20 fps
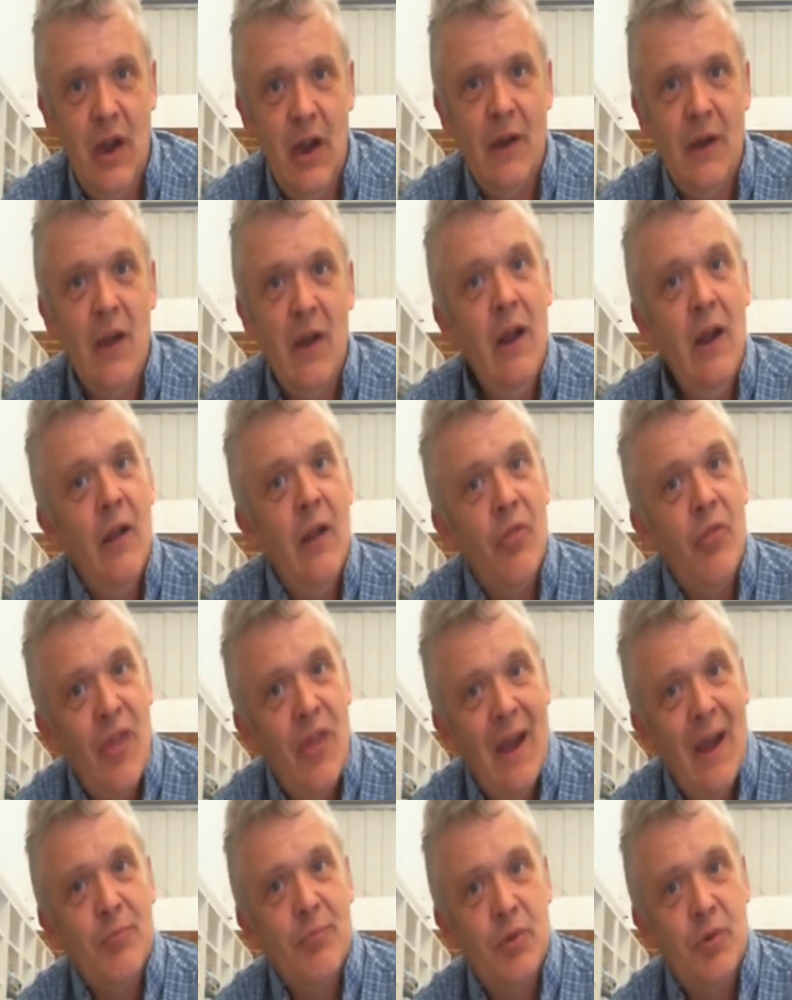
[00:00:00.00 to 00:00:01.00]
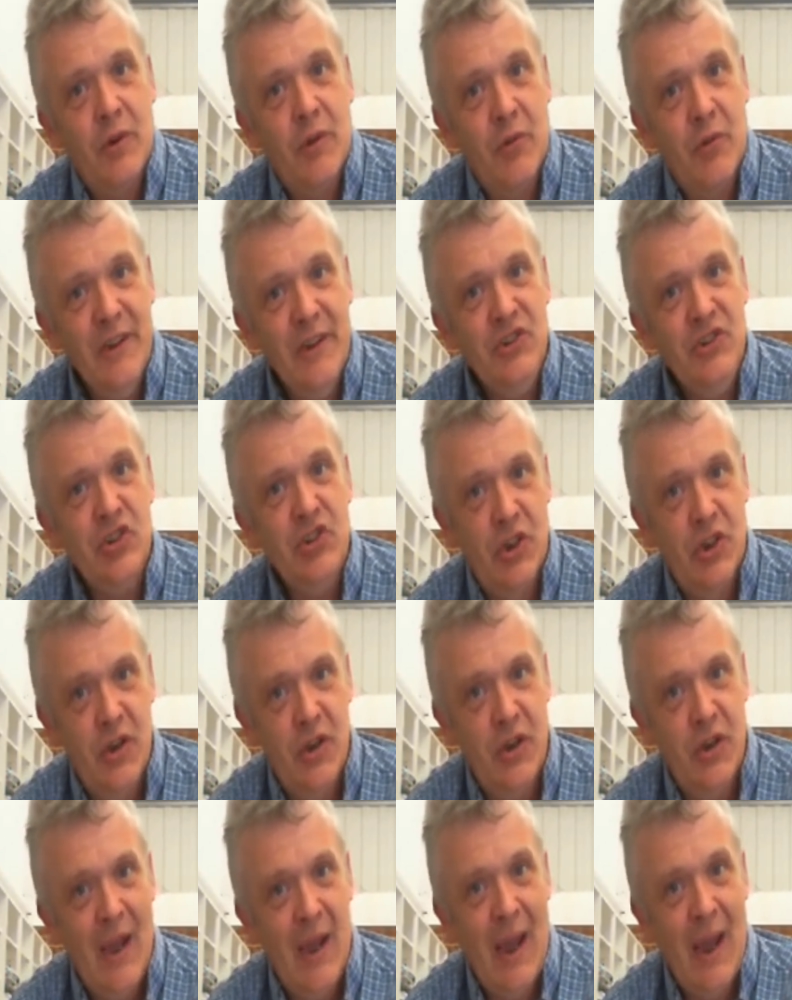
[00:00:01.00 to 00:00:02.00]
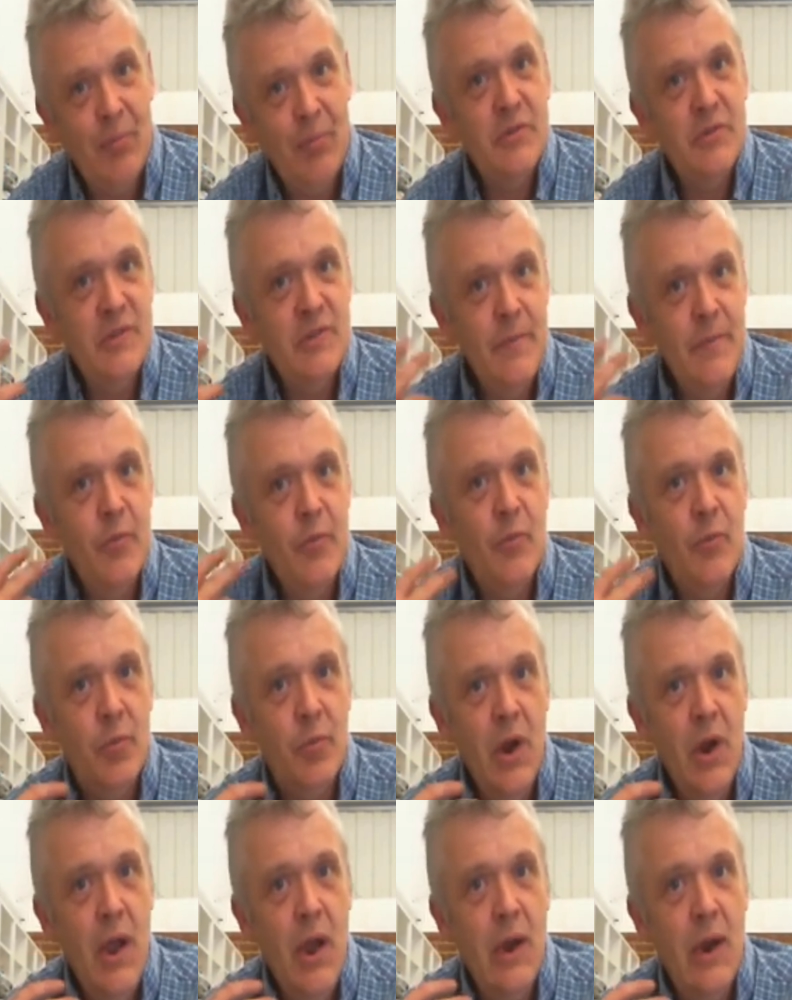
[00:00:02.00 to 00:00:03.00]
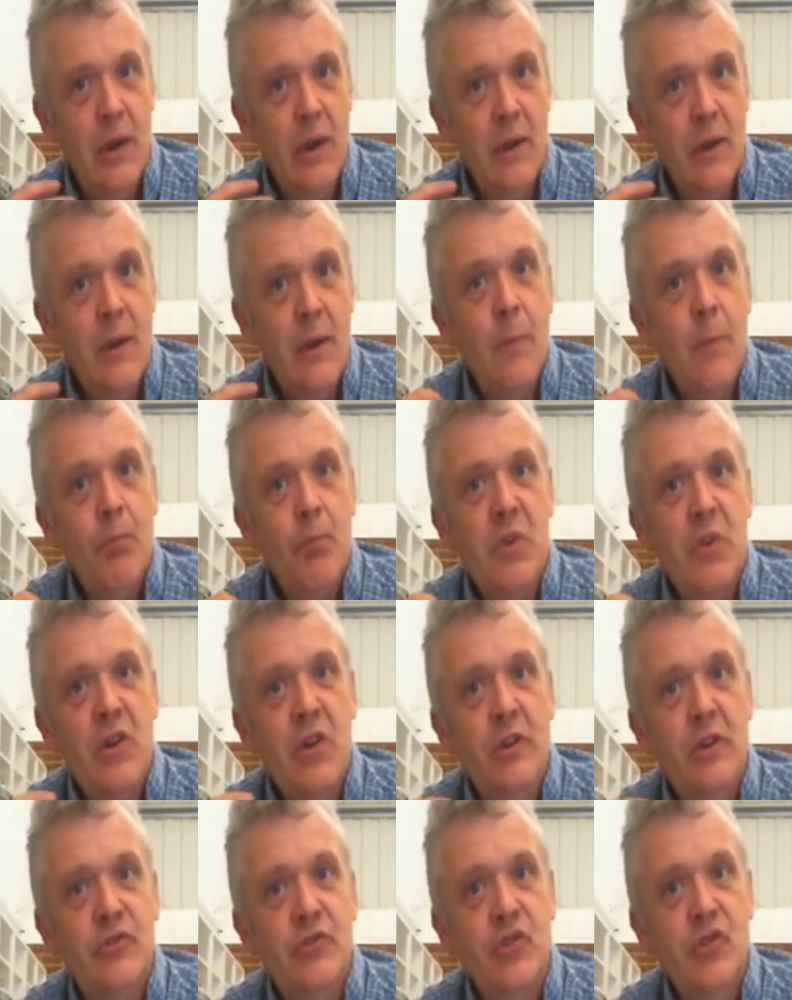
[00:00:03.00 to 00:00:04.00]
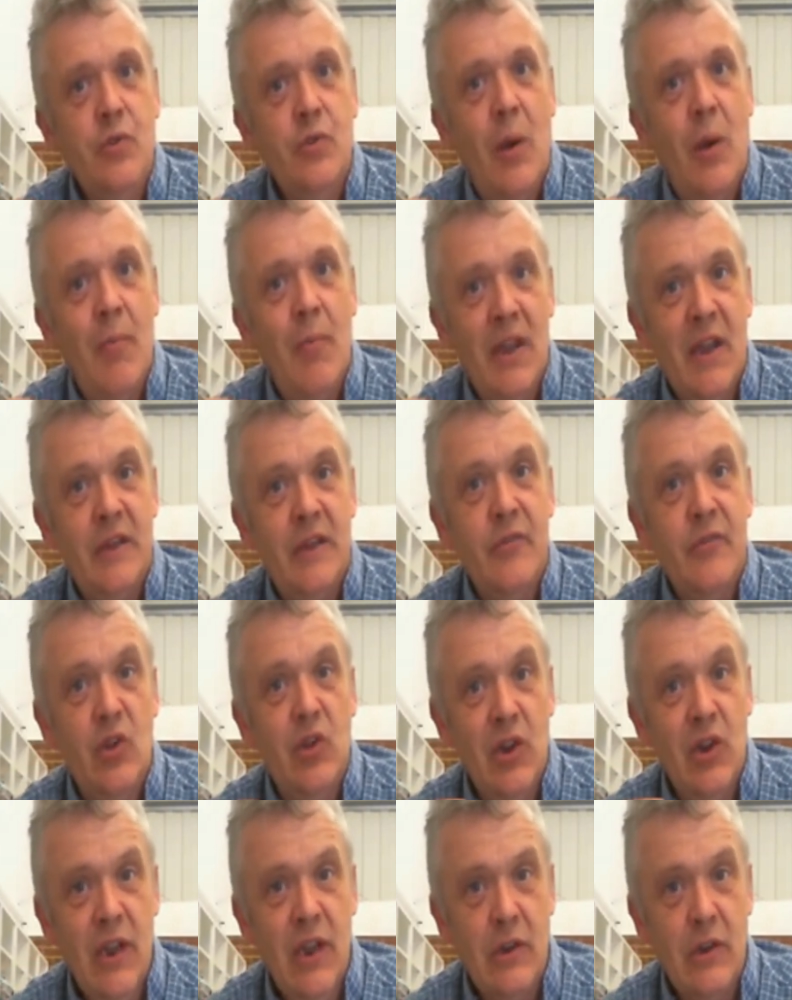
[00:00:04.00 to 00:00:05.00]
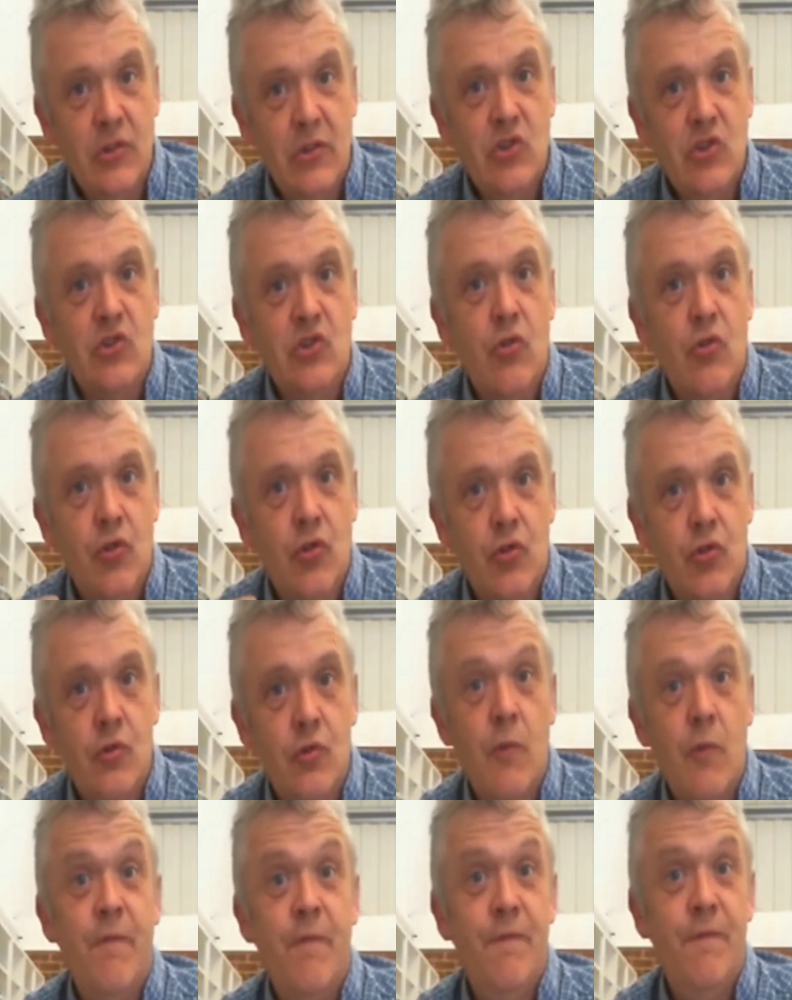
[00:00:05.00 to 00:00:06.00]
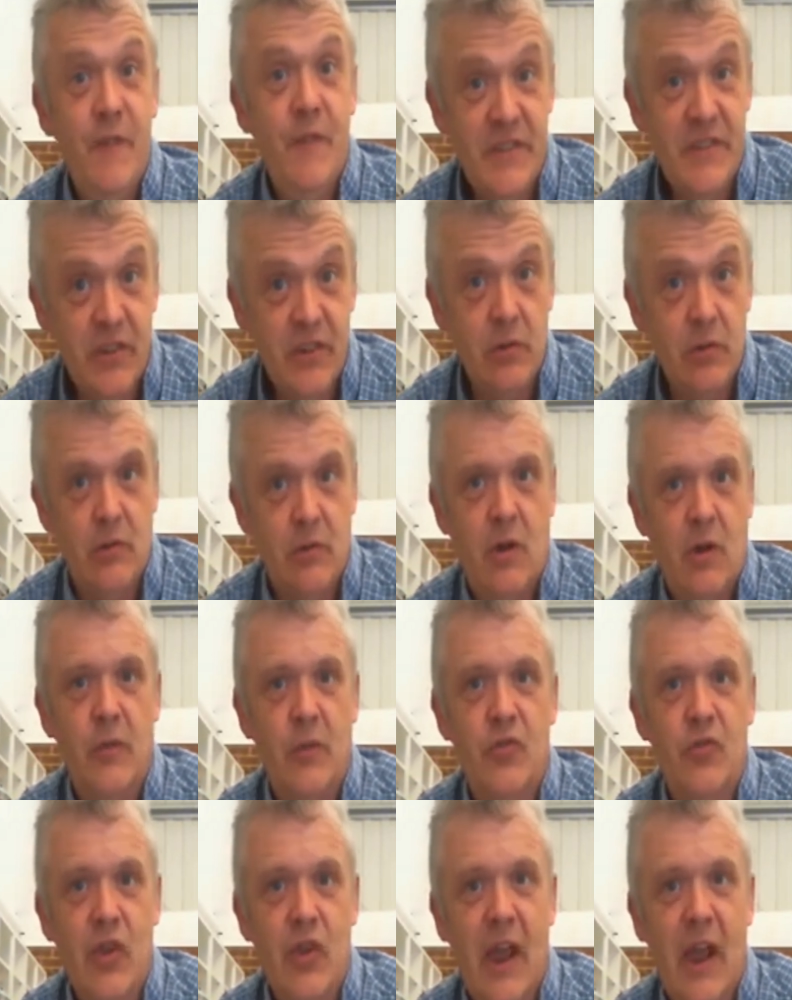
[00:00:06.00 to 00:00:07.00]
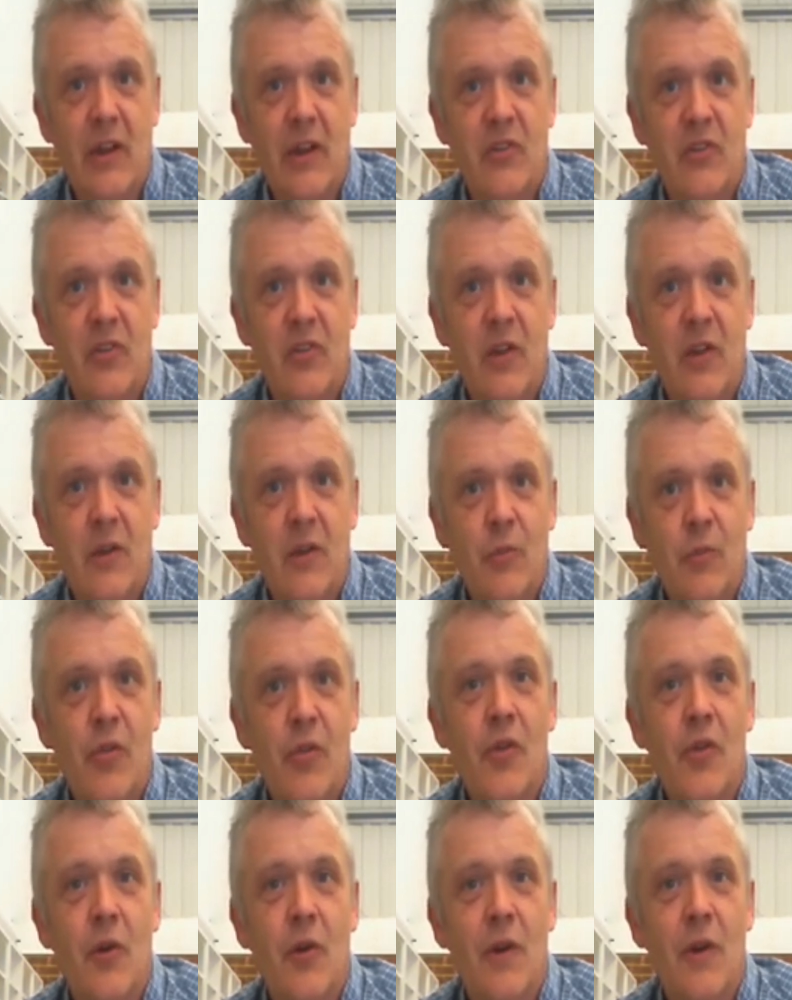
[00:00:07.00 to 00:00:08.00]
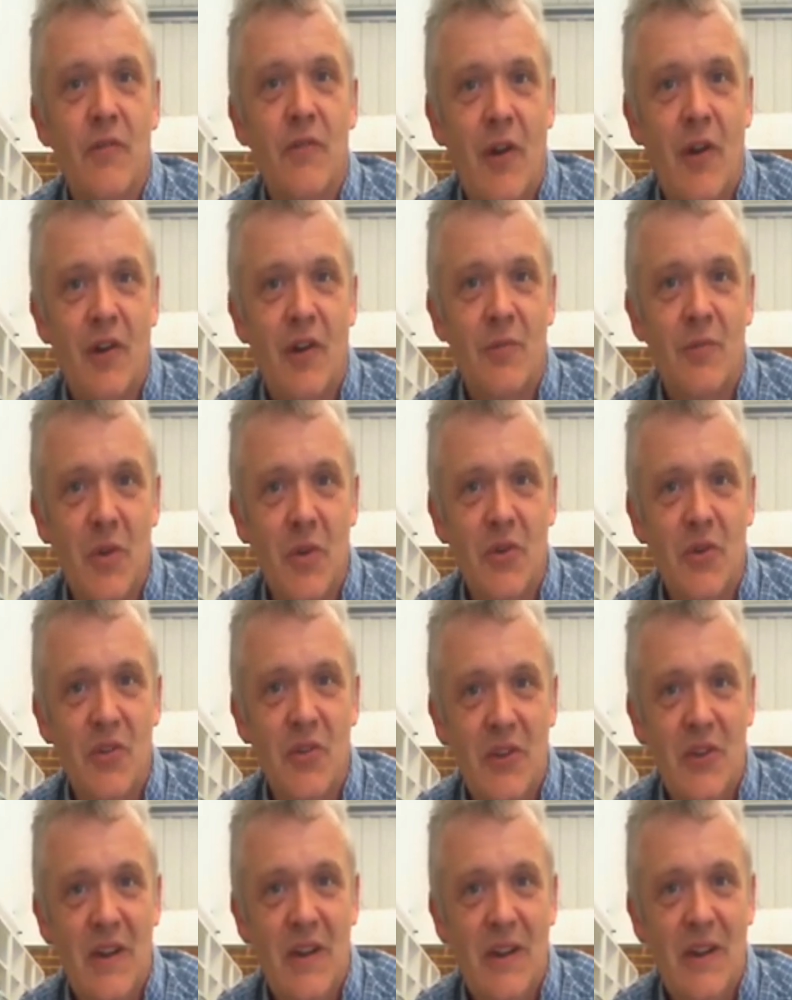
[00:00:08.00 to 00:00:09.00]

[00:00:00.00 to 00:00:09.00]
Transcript: And that progression happens in the brain because you are making the links through physical contact with your environment.